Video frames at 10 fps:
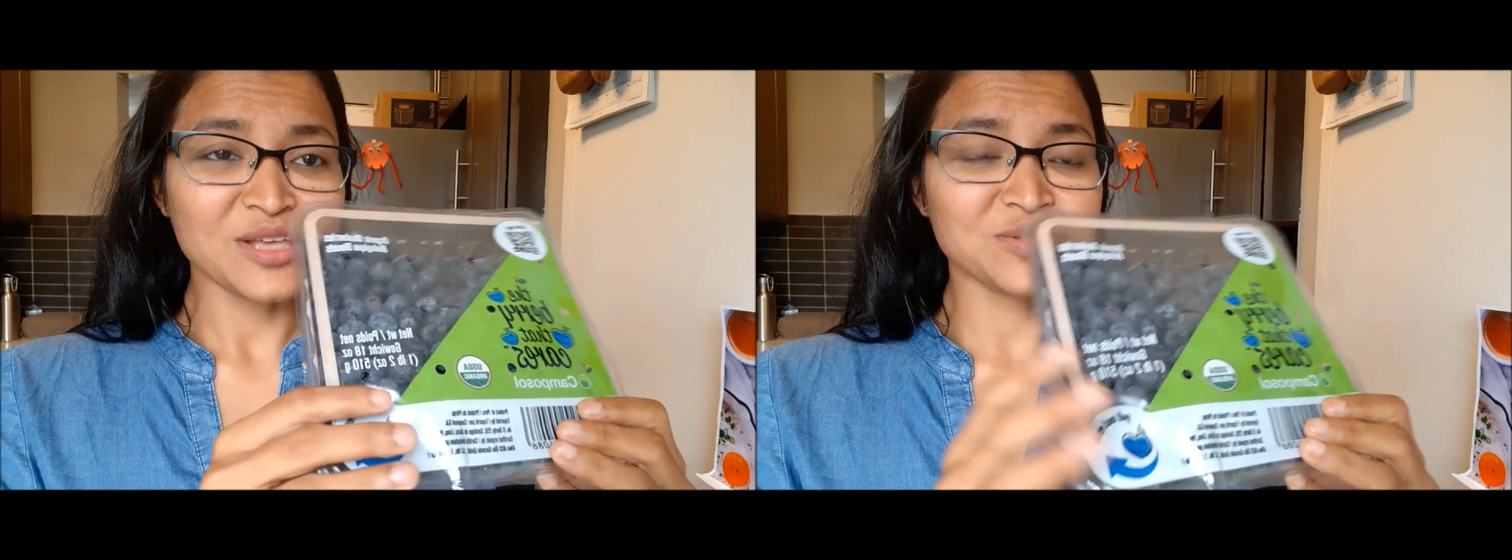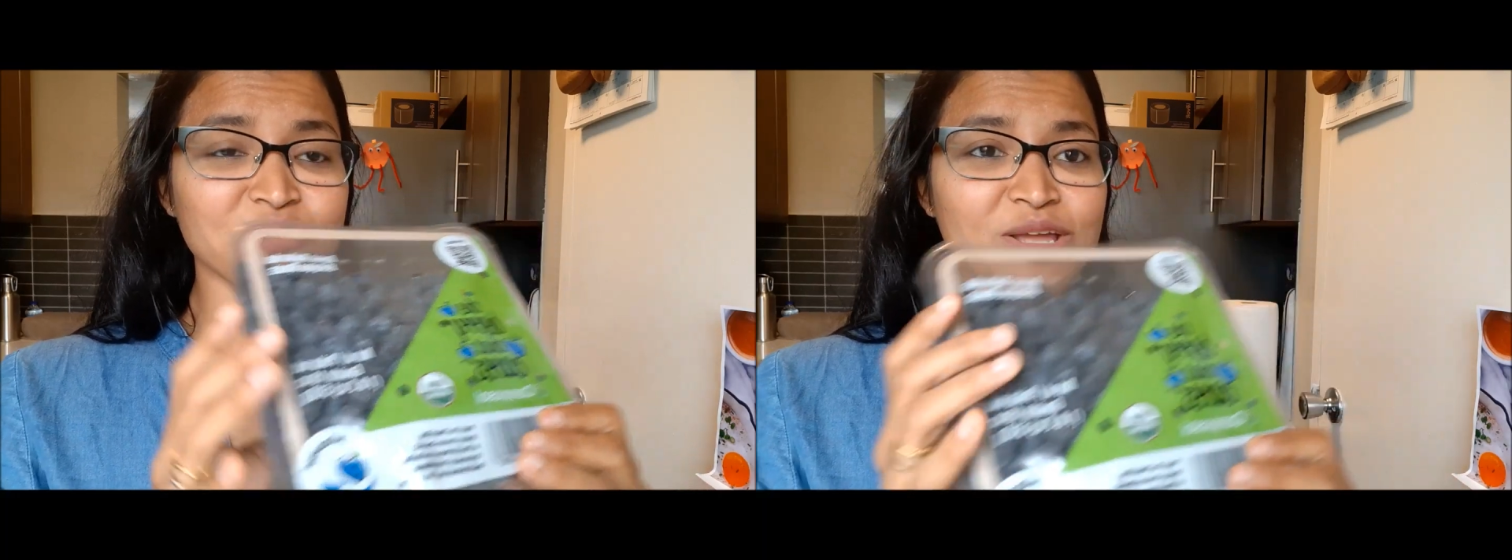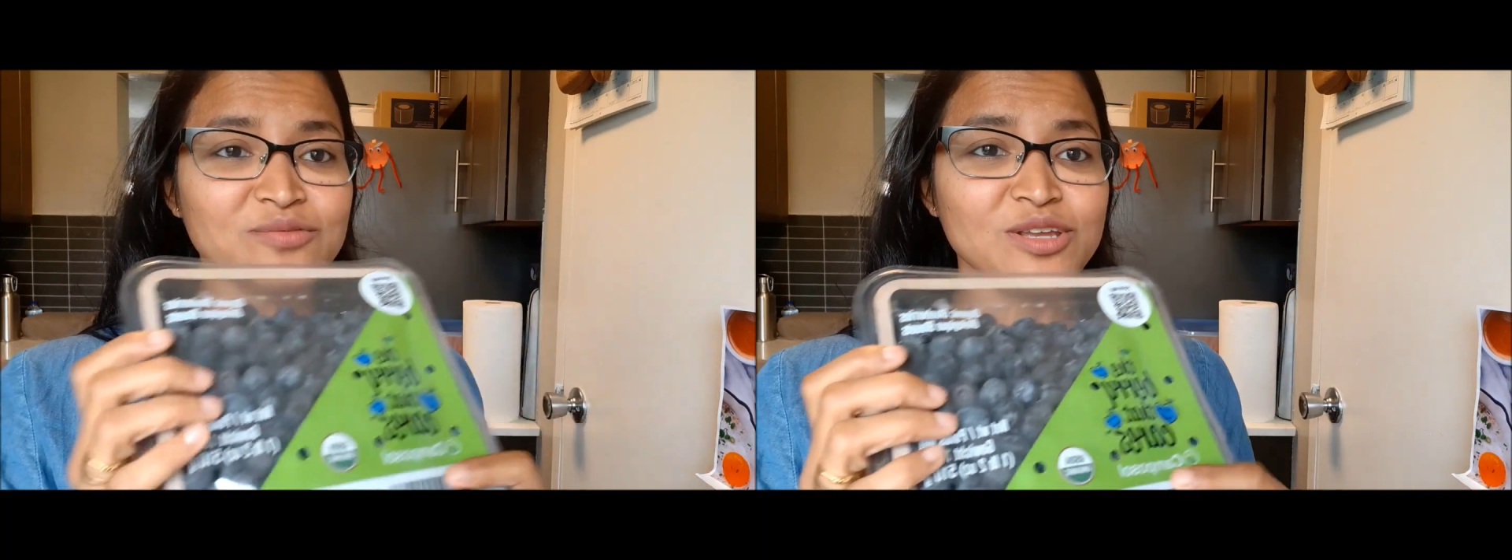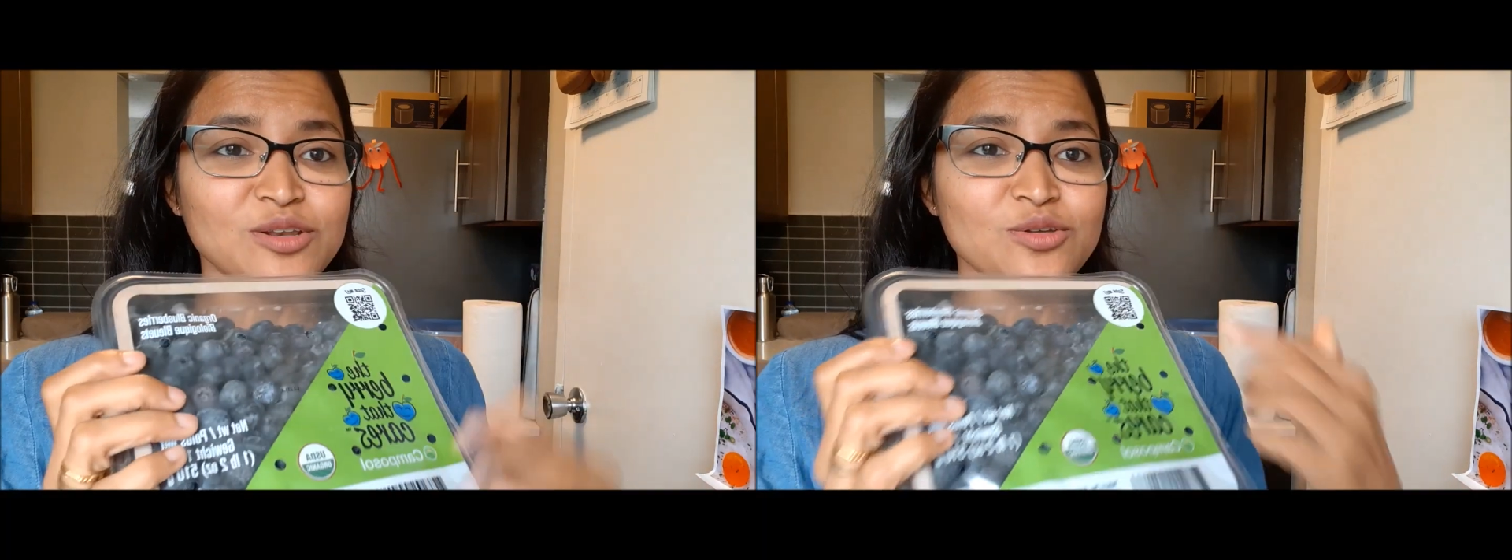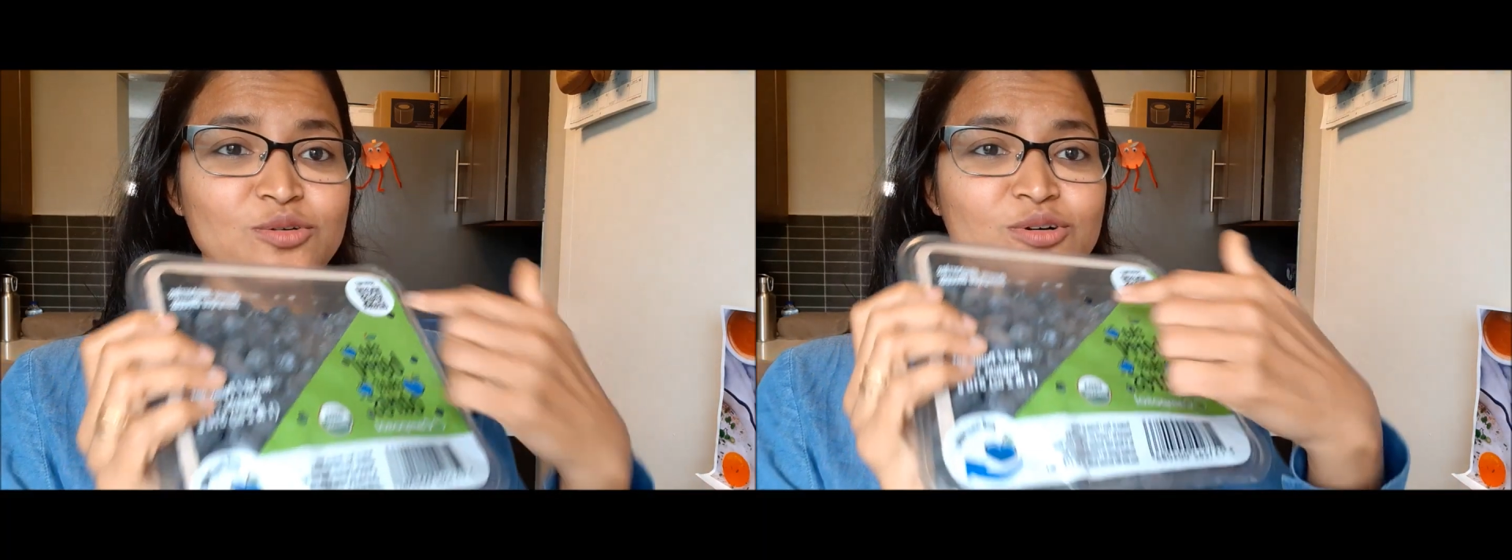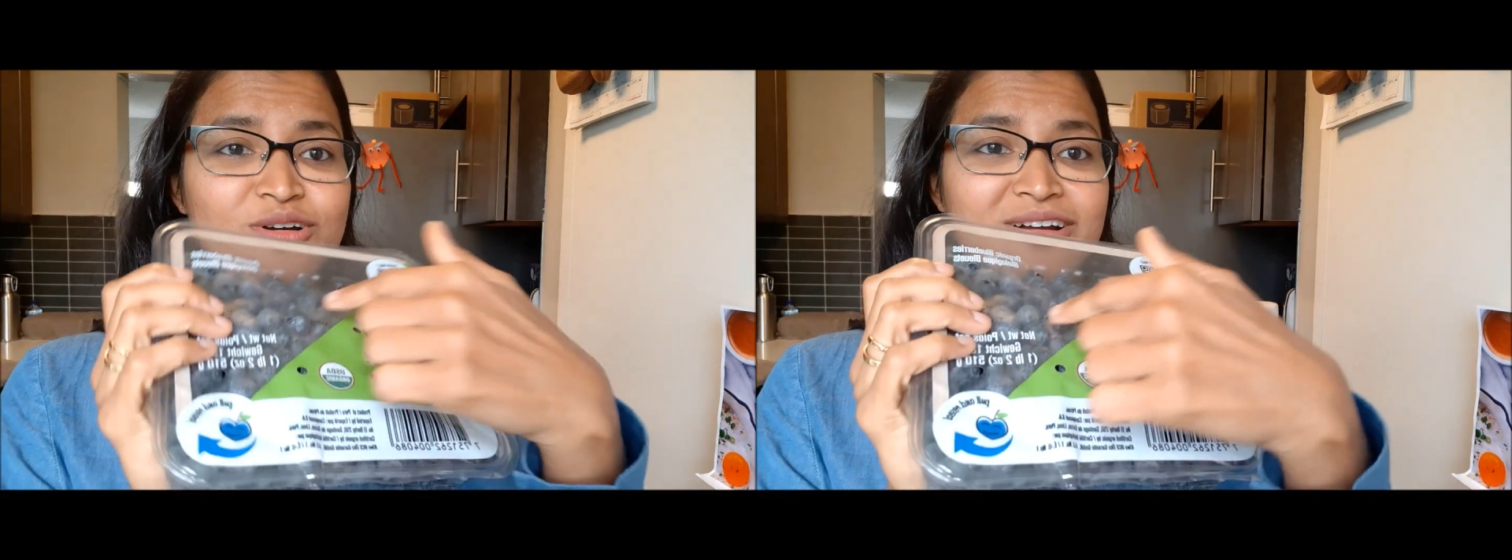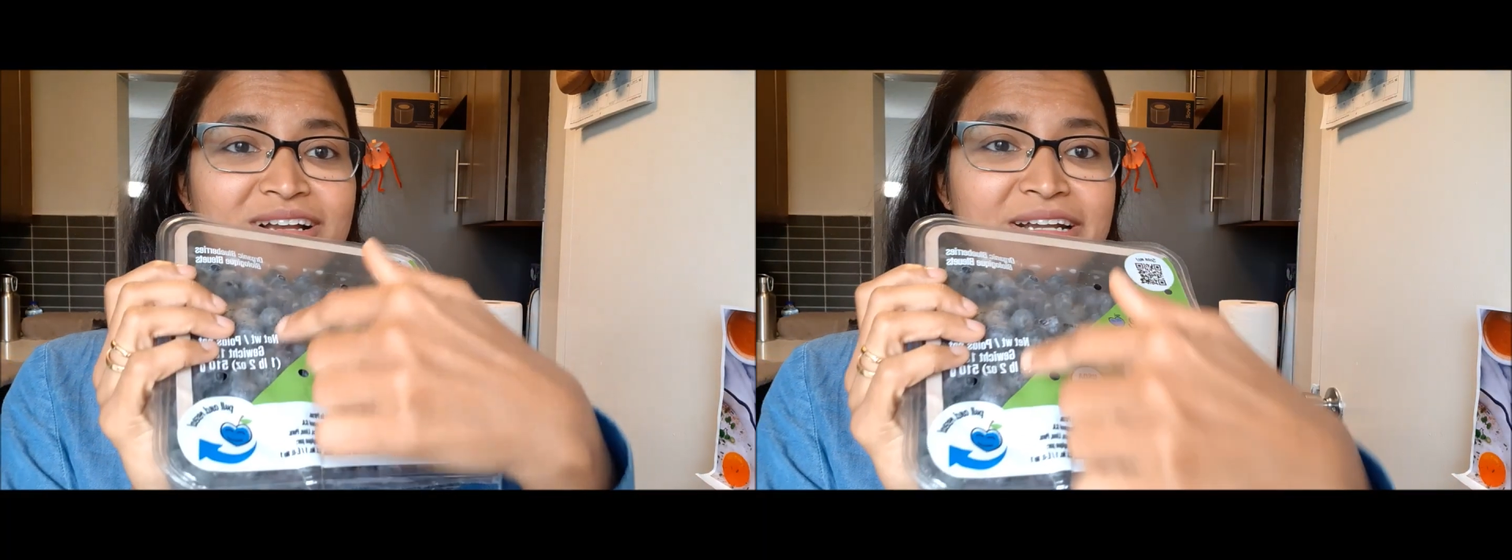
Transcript: So when we look